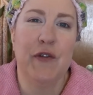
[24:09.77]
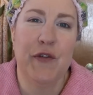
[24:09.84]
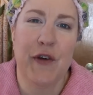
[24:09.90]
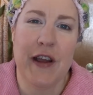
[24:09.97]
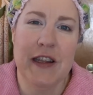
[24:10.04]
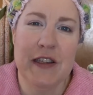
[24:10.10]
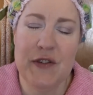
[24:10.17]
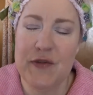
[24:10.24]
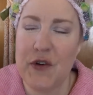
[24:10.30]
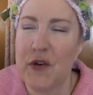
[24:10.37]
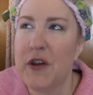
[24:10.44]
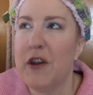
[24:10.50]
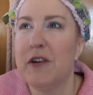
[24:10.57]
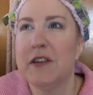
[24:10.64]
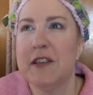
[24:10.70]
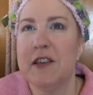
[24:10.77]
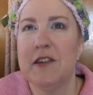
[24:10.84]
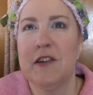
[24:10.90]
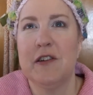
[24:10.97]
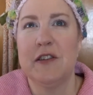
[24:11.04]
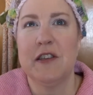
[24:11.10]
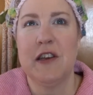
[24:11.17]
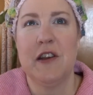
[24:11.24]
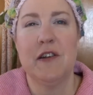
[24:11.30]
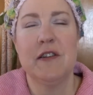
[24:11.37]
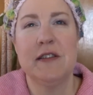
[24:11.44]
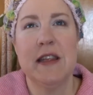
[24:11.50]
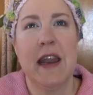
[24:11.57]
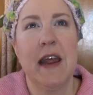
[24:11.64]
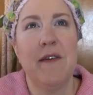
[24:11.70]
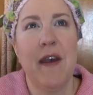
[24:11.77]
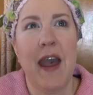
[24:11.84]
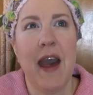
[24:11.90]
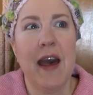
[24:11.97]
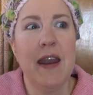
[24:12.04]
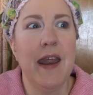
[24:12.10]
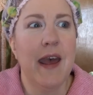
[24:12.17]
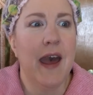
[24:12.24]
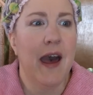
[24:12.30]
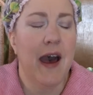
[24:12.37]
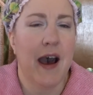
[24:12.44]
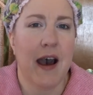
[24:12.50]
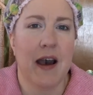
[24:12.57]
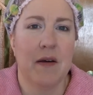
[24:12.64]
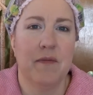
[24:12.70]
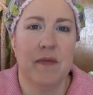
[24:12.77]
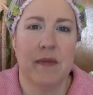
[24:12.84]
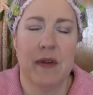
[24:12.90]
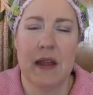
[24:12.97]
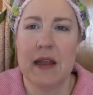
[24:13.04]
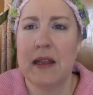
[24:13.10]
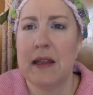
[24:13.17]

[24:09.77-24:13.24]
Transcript: friends for years and years and years that I've had, um,